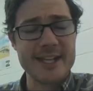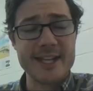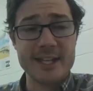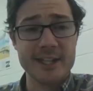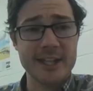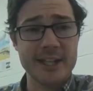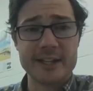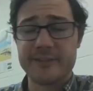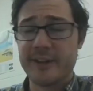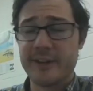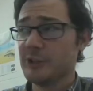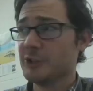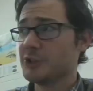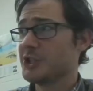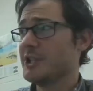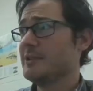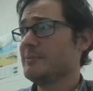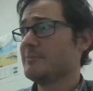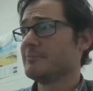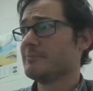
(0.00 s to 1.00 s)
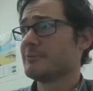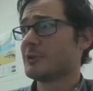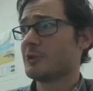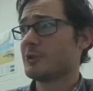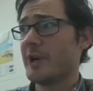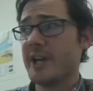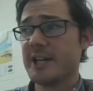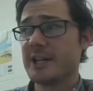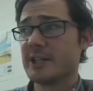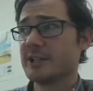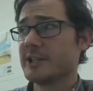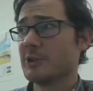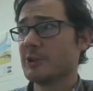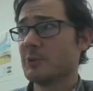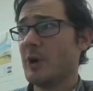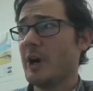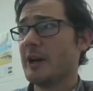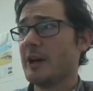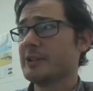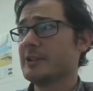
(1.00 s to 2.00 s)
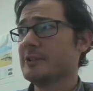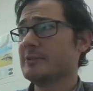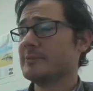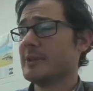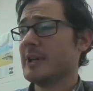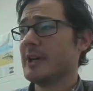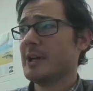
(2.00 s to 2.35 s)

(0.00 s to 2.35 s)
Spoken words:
eat a lot of algae, creating clear water.